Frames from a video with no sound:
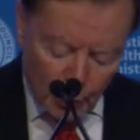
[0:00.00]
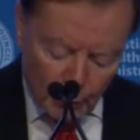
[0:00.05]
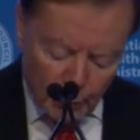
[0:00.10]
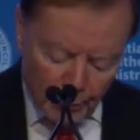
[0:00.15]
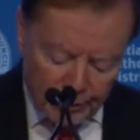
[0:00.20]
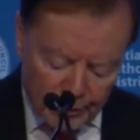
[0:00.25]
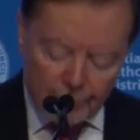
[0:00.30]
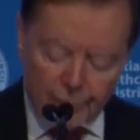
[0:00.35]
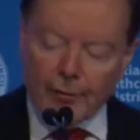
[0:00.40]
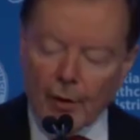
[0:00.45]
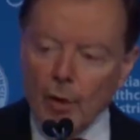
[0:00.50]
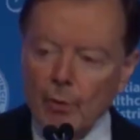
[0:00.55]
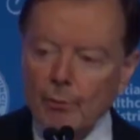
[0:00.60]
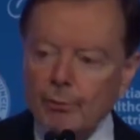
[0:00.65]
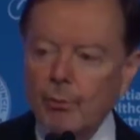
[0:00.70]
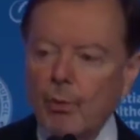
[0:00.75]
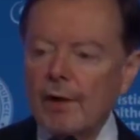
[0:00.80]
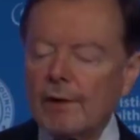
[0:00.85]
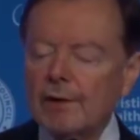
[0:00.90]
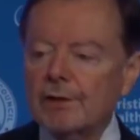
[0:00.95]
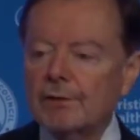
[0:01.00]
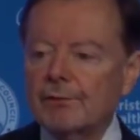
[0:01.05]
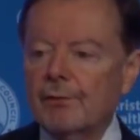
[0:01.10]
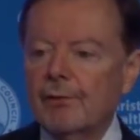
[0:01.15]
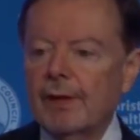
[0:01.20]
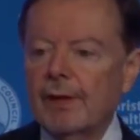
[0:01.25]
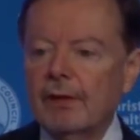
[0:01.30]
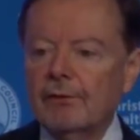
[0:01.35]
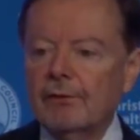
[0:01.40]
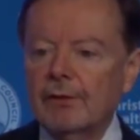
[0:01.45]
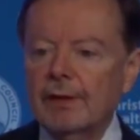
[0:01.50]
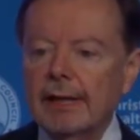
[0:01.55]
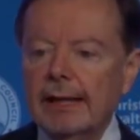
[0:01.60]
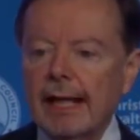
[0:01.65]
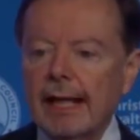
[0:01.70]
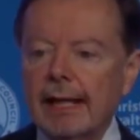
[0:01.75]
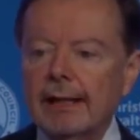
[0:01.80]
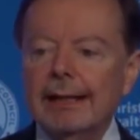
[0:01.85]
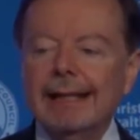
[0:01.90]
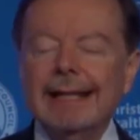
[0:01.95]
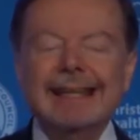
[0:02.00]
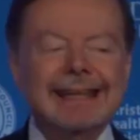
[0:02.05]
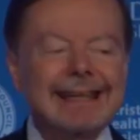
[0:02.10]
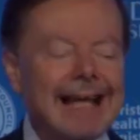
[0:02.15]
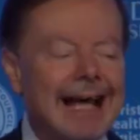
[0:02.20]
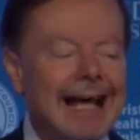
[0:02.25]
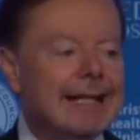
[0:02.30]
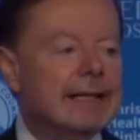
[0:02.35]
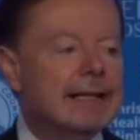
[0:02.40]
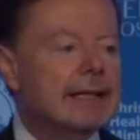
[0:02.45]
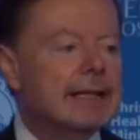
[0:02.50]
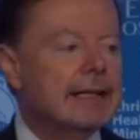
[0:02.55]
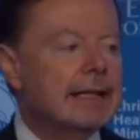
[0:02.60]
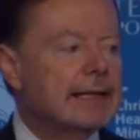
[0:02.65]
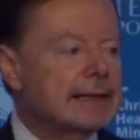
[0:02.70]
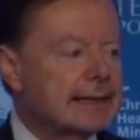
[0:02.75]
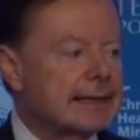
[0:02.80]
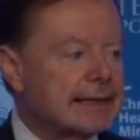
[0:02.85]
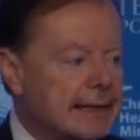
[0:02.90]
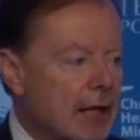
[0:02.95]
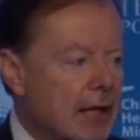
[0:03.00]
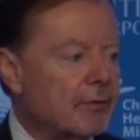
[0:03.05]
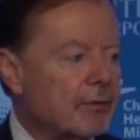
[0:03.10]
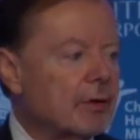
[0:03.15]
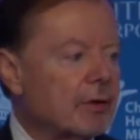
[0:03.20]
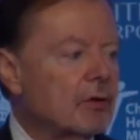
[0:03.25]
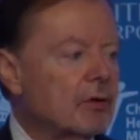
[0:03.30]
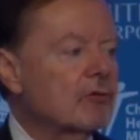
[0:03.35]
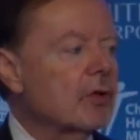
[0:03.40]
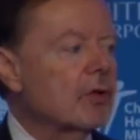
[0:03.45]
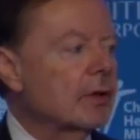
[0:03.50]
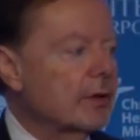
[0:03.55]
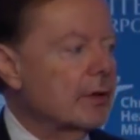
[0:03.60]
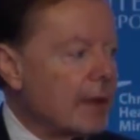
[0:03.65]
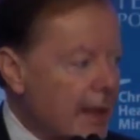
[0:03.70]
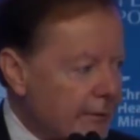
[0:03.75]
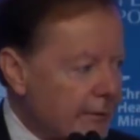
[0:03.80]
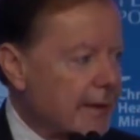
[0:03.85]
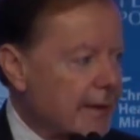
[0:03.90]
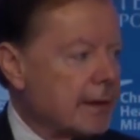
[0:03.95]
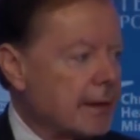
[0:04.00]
vote was for Anthony Kennedy? 97-0.